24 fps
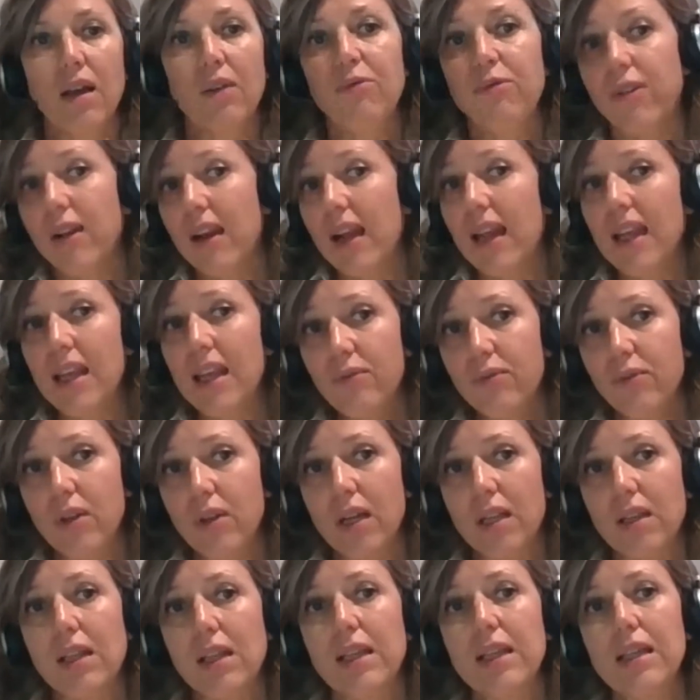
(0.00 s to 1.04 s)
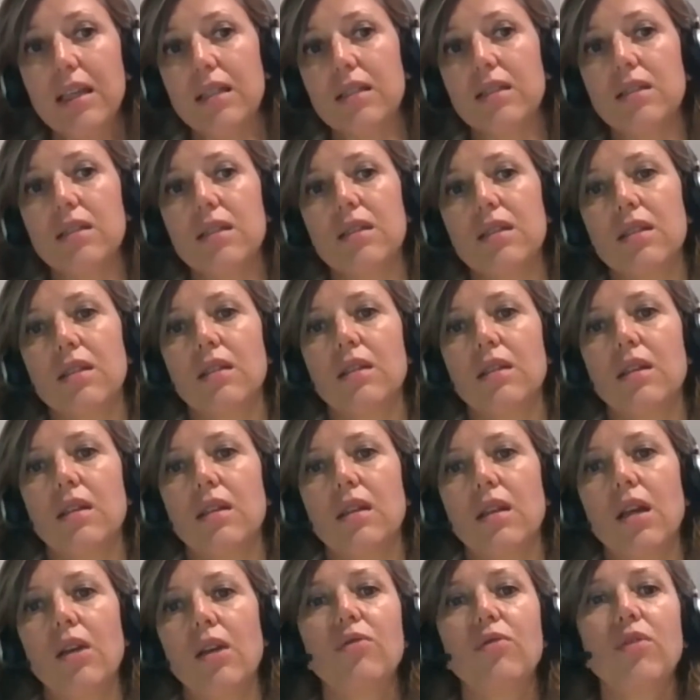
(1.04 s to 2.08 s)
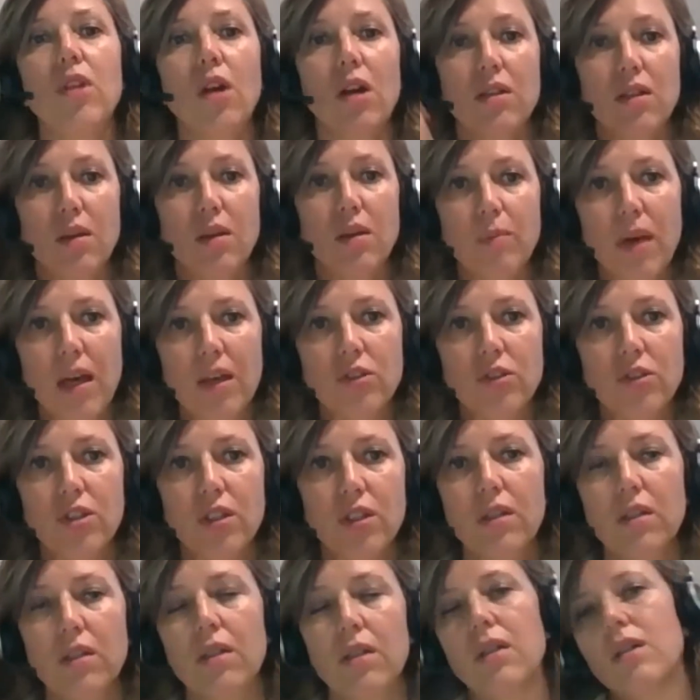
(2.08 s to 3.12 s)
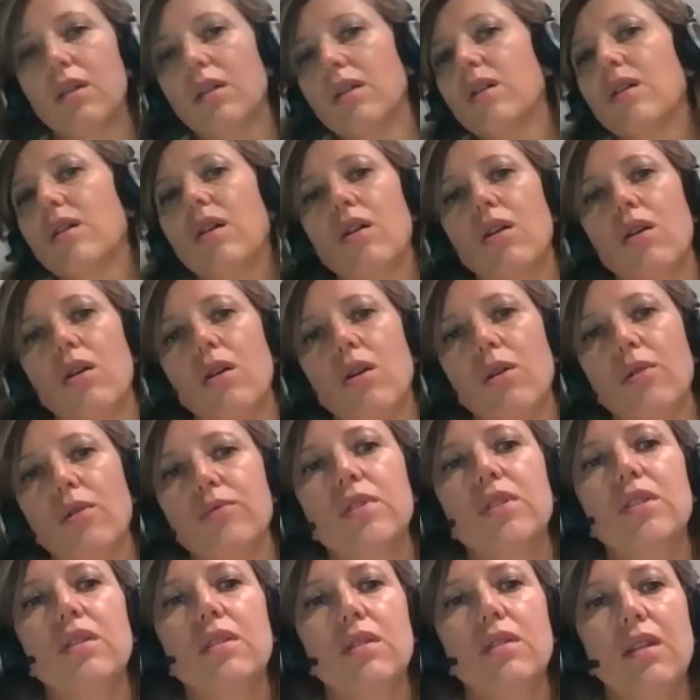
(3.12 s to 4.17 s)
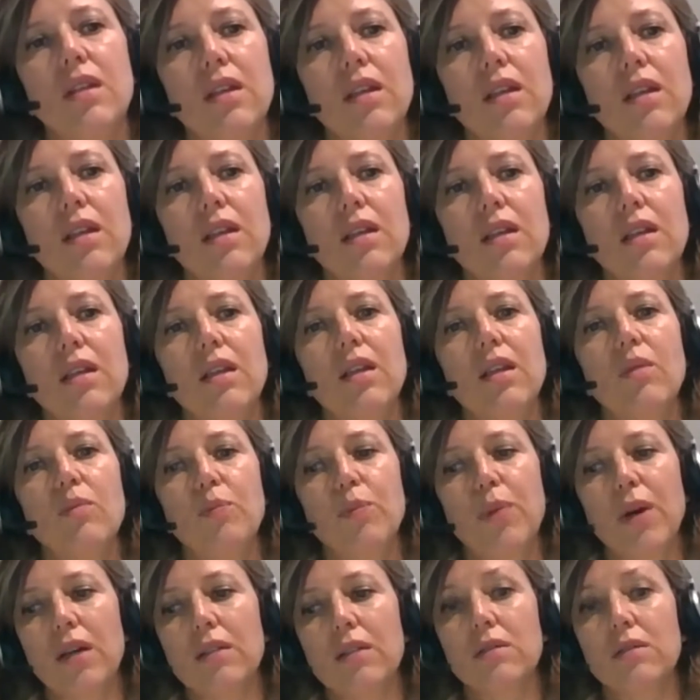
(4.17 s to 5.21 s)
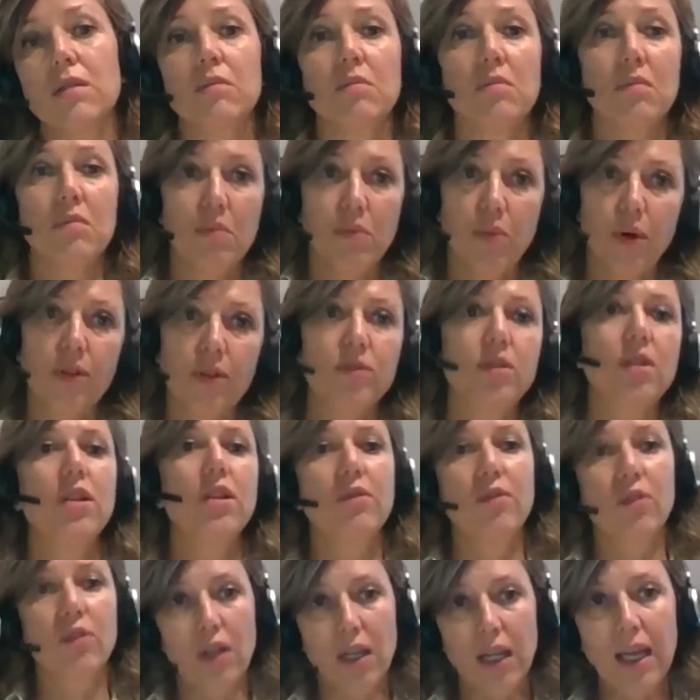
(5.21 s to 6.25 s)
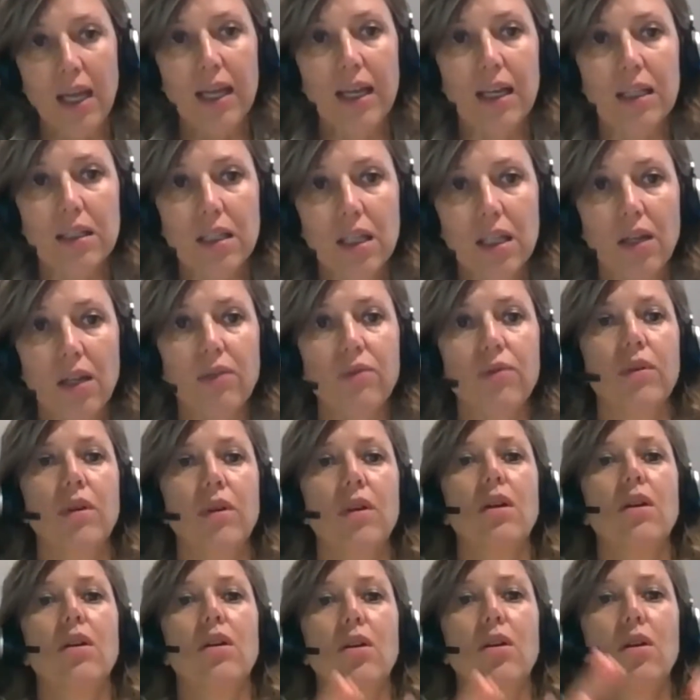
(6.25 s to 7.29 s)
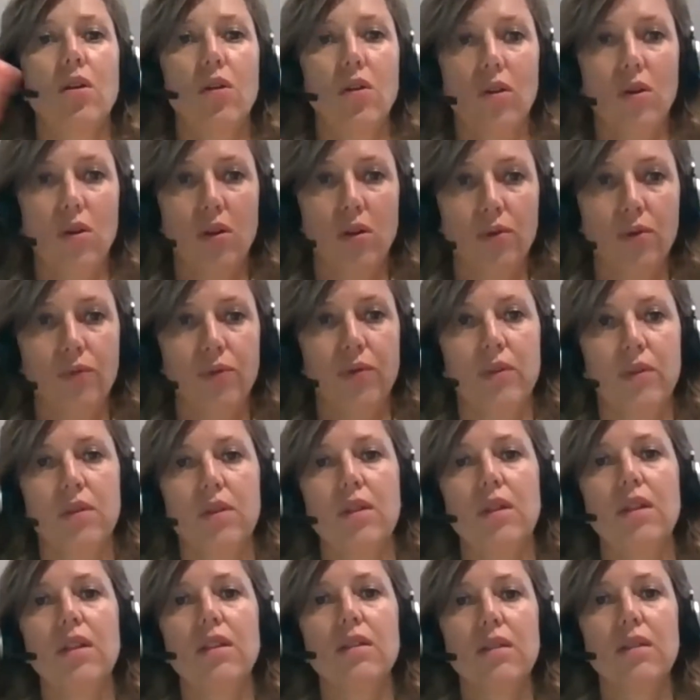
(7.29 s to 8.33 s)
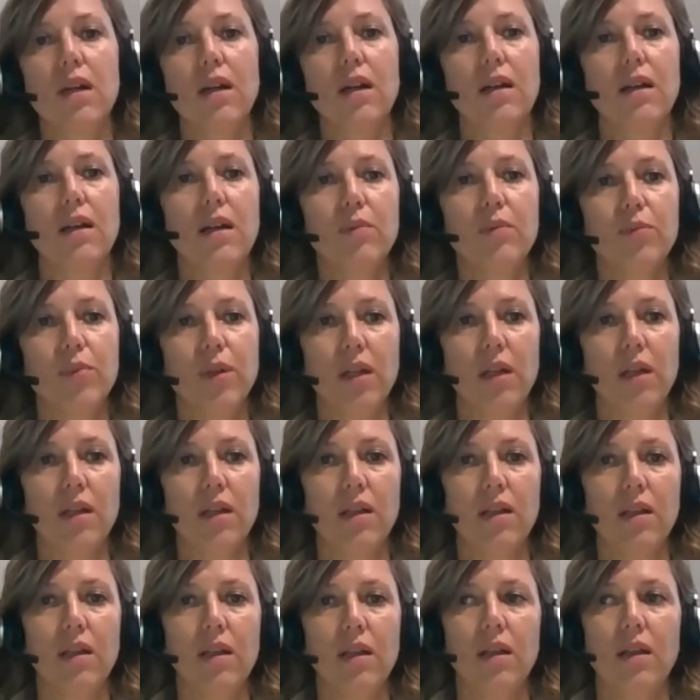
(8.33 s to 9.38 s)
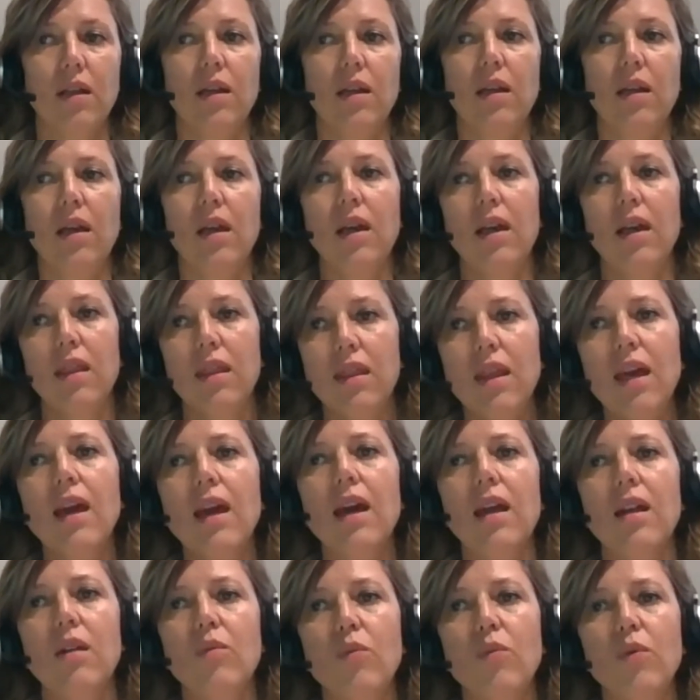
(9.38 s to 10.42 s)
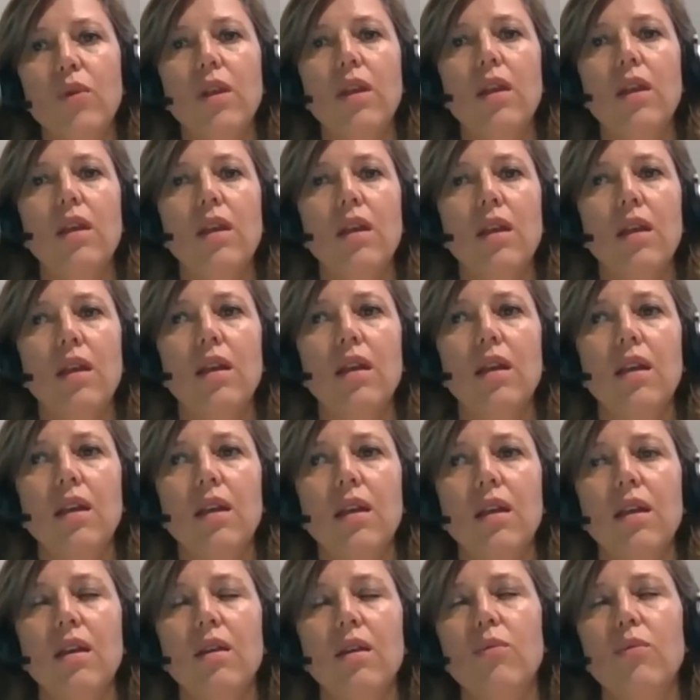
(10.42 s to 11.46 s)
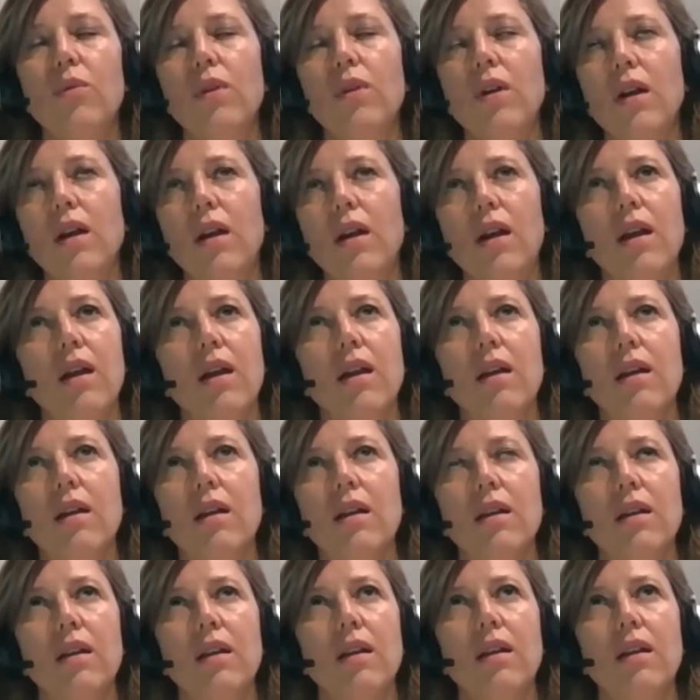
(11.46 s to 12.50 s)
flavor, at least, if not a measure, of the impact, positive or negative, of the entire company. And then we were